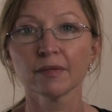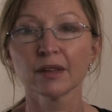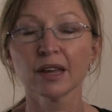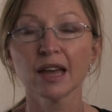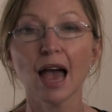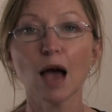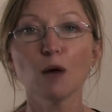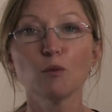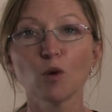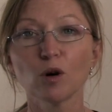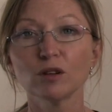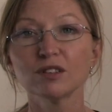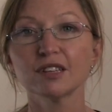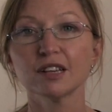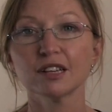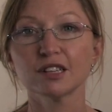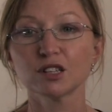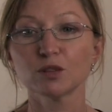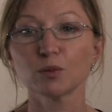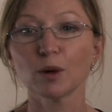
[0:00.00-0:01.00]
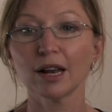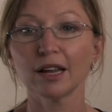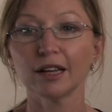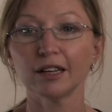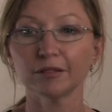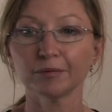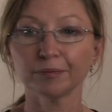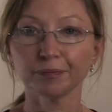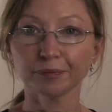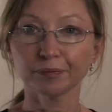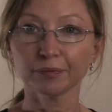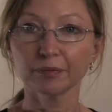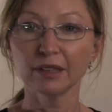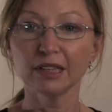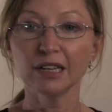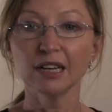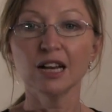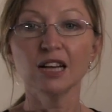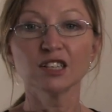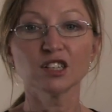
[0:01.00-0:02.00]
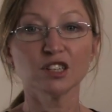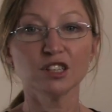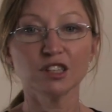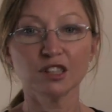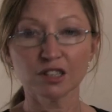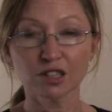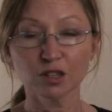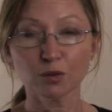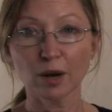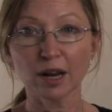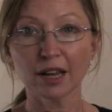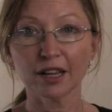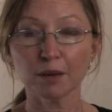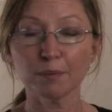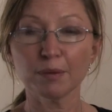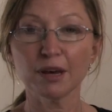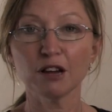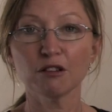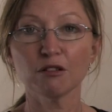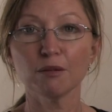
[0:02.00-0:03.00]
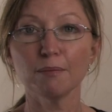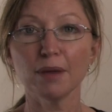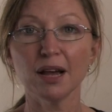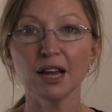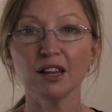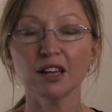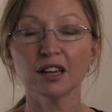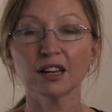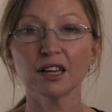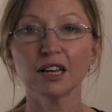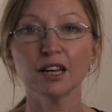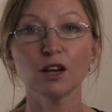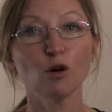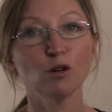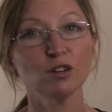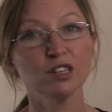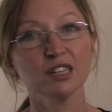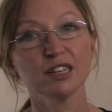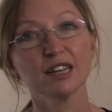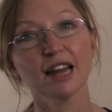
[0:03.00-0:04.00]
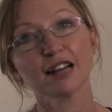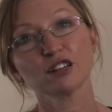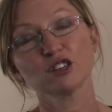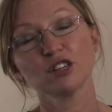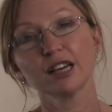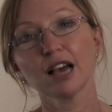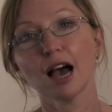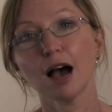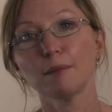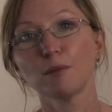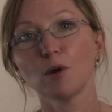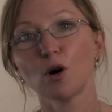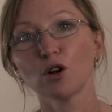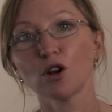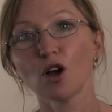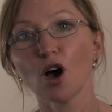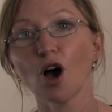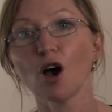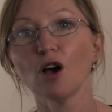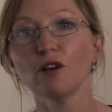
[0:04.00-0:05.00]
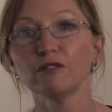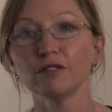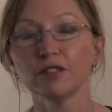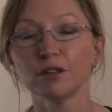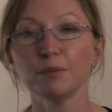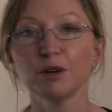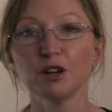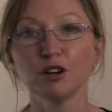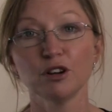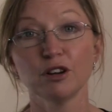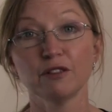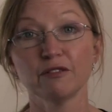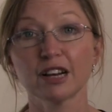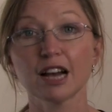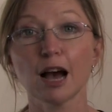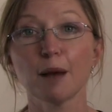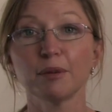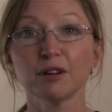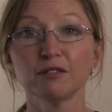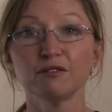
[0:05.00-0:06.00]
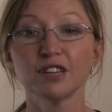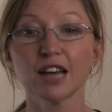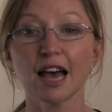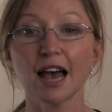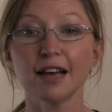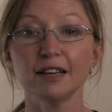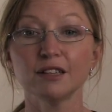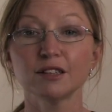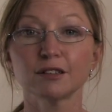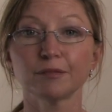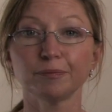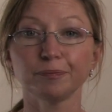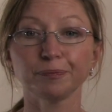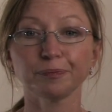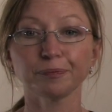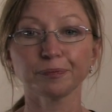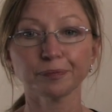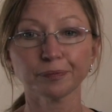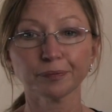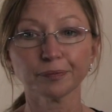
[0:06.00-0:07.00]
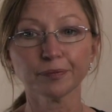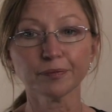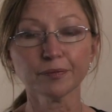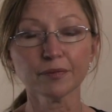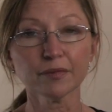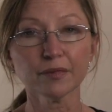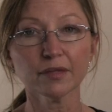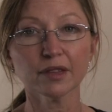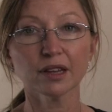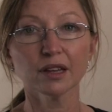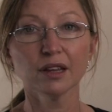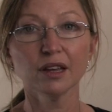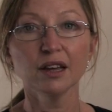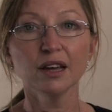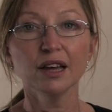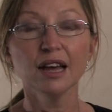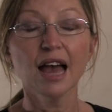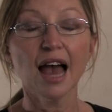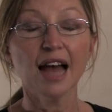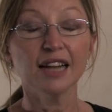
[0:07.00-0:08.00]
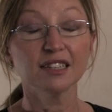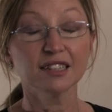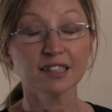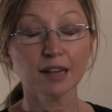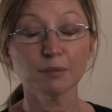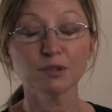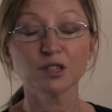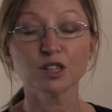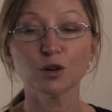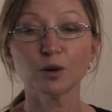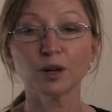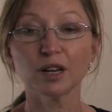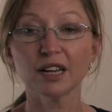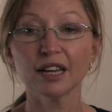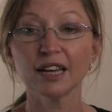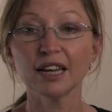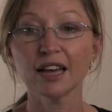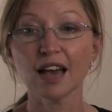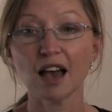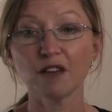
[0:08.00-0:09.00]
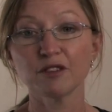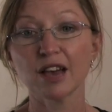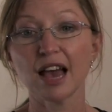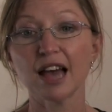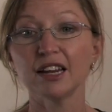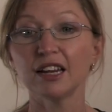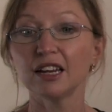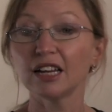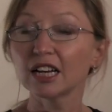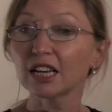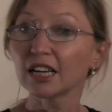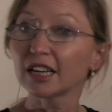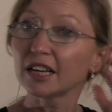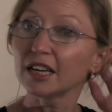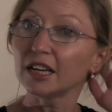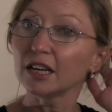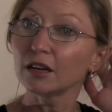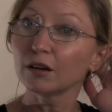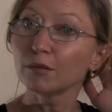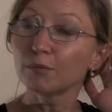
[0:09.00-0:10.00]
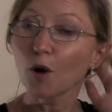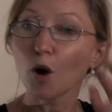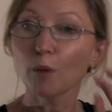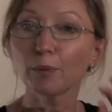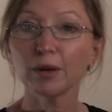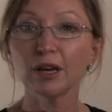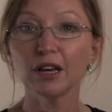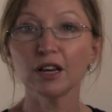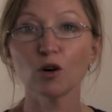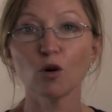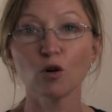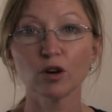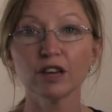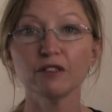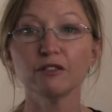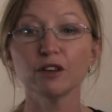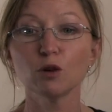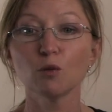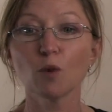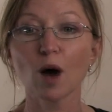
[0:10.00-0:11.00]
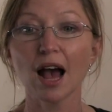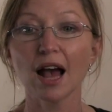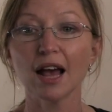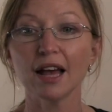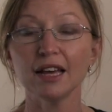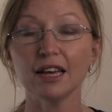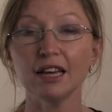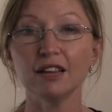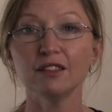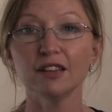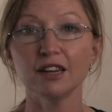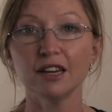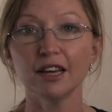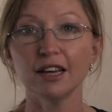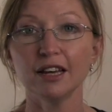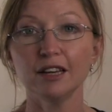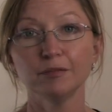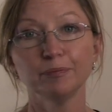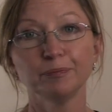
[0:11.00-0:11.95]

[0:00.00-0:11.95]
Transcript: And was there swelling? So did the swelling appear immediately, or did it actually come on over the period of a couple of days? And subsequently, have you had any clicking, popping or giving way in the knee?